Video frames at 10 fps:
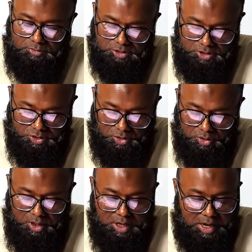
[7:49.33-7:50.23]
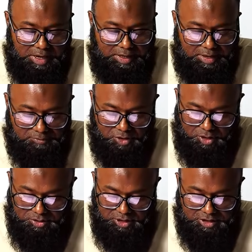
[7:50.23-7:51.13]
So I have
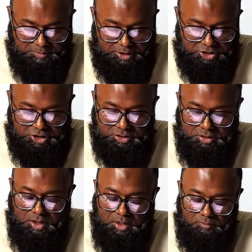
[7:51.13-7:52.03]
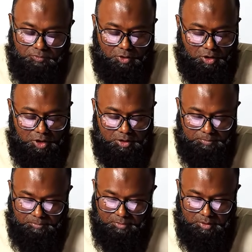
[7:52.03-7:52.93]
got the expression for
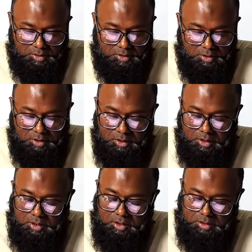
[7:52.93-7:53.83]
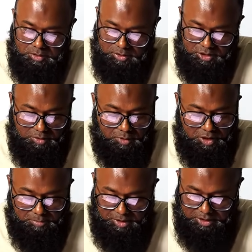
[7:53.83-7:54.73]
dy
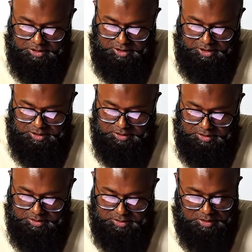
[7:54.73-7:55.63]
by dx.